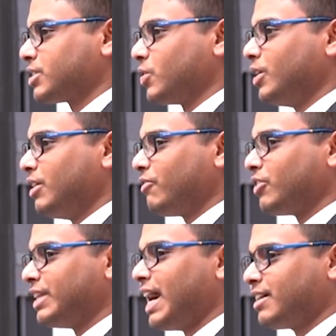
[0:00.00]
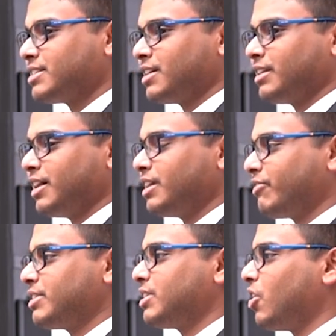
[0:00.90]
So for that reason, there are
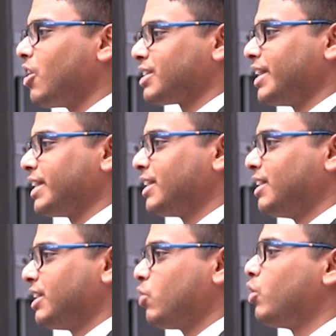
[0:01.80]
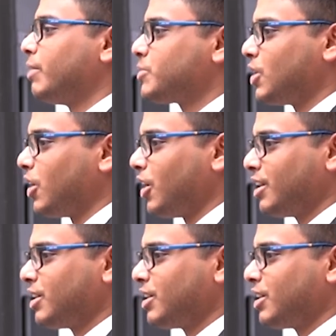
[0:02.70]
different laws, like Coulomb's law.